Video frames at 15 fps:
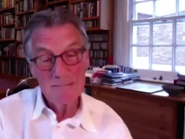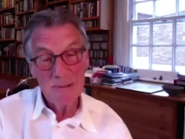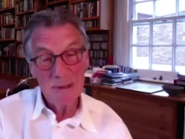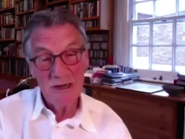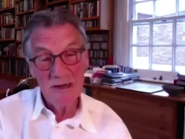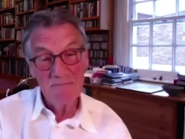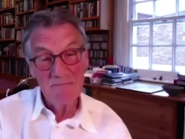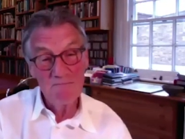
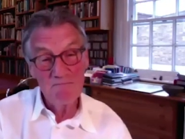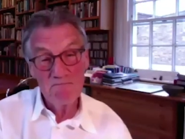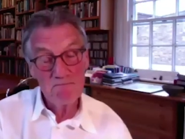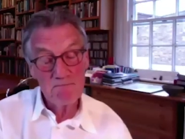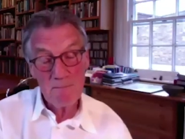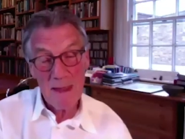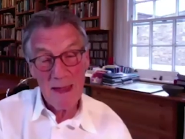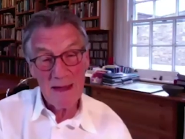Um,
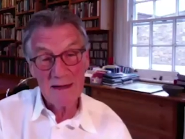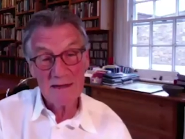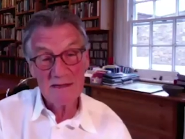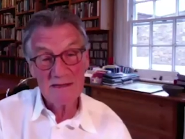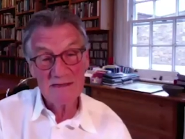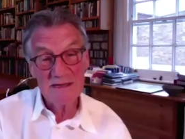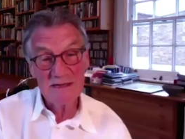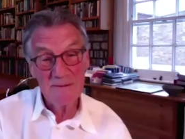
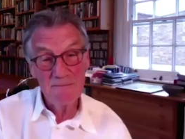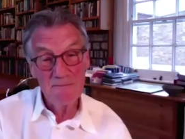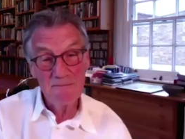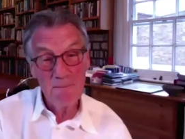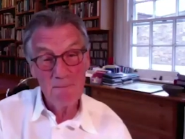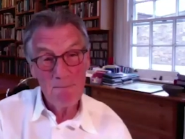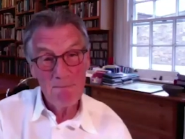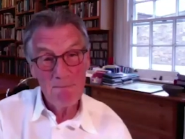and
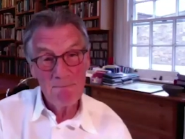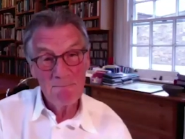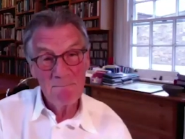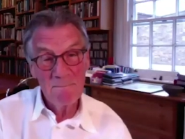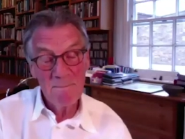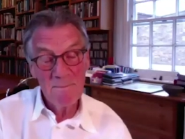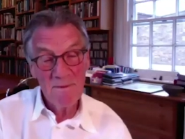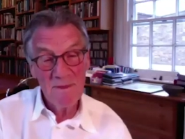um,
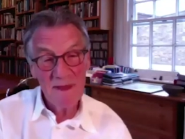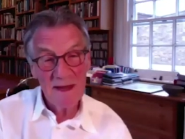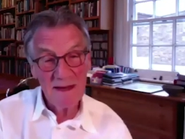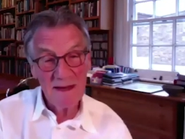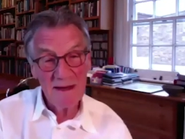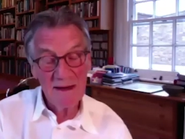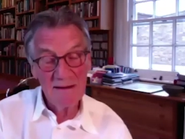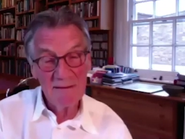
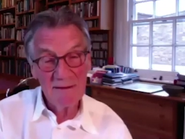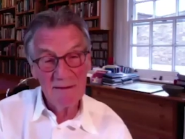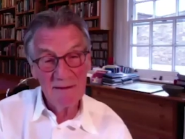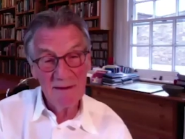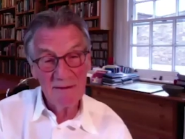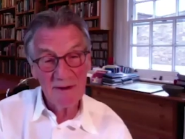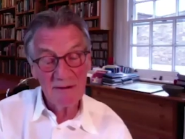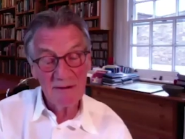they,
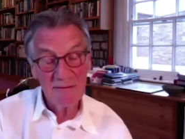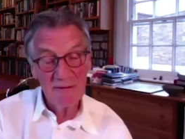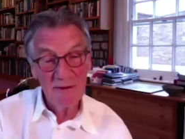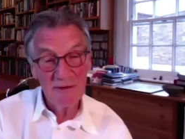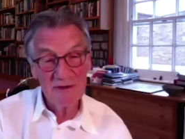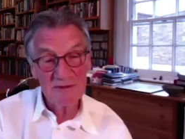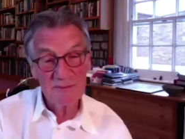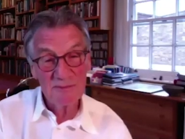you know,
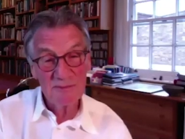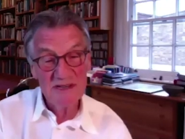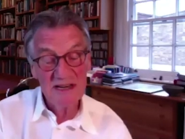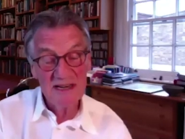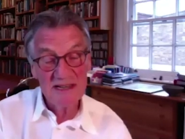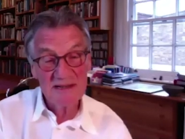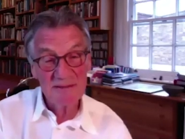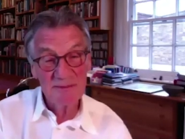looked
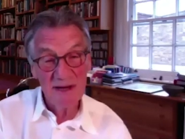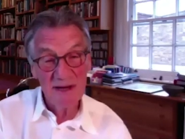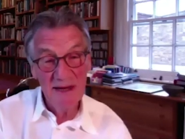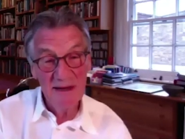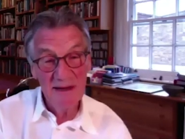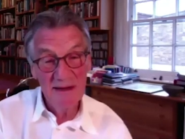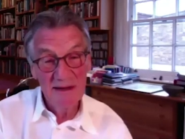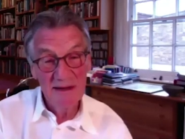
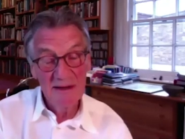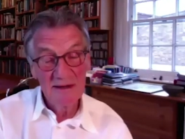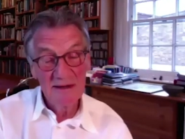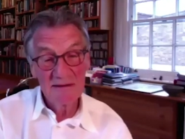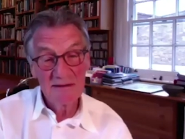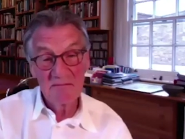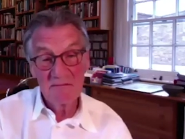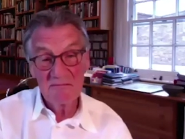predictably
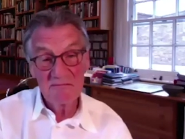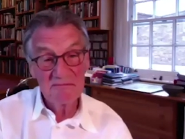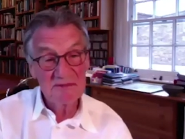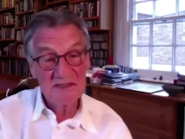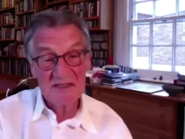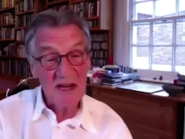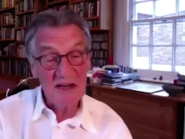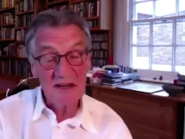
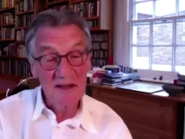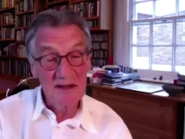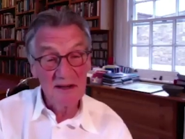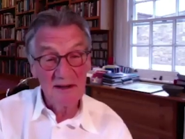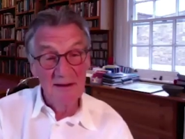stunned,